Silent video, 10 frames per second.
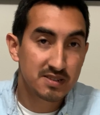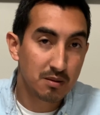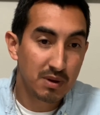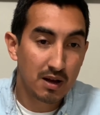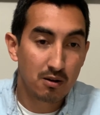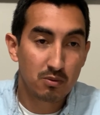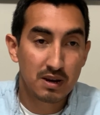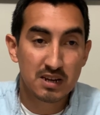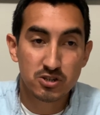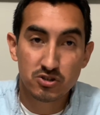somehow with
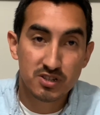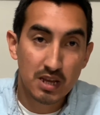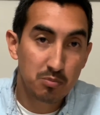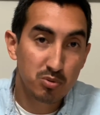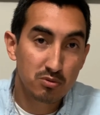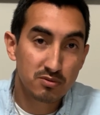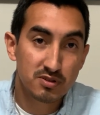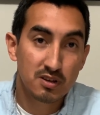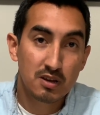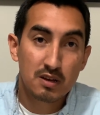extra
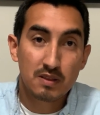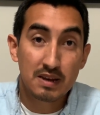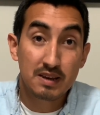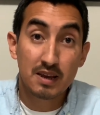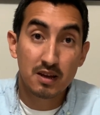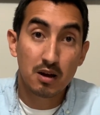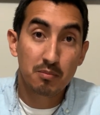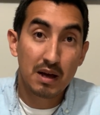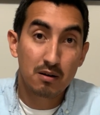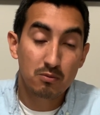staples, that didn't come
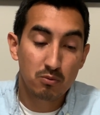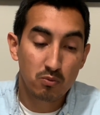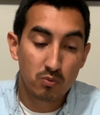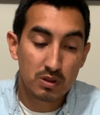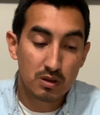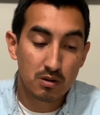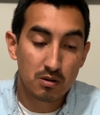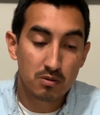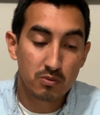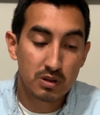out when
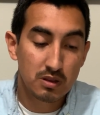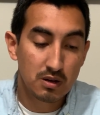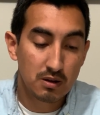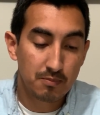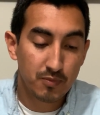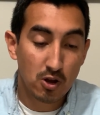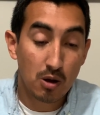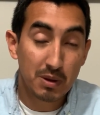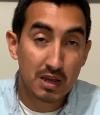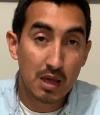the
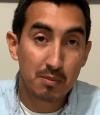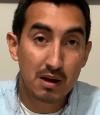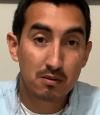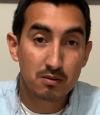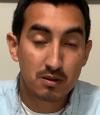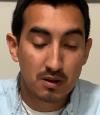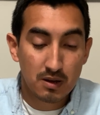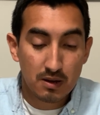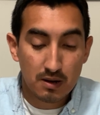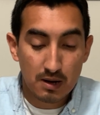comic came out,
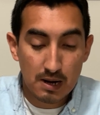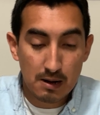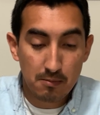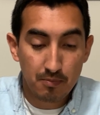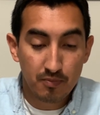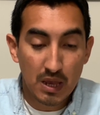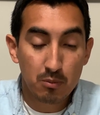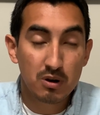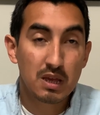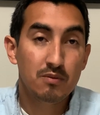they
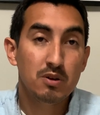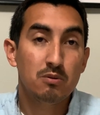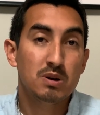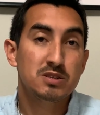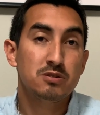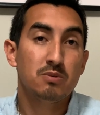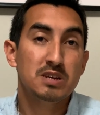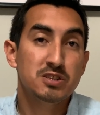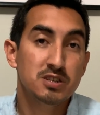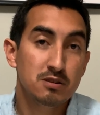will give you a
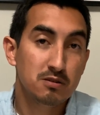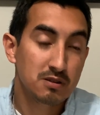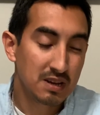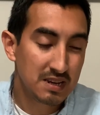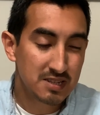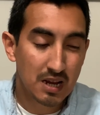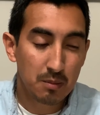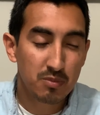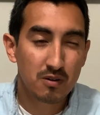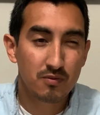restoration. Any
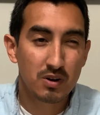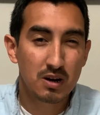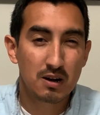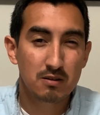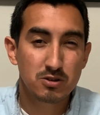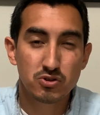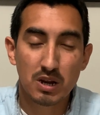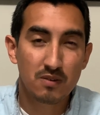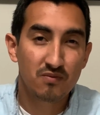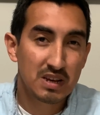type of you try
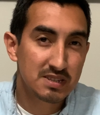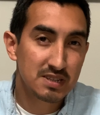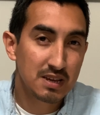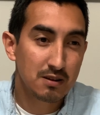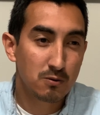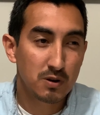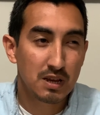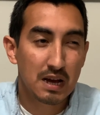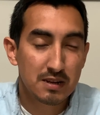to fix it, or you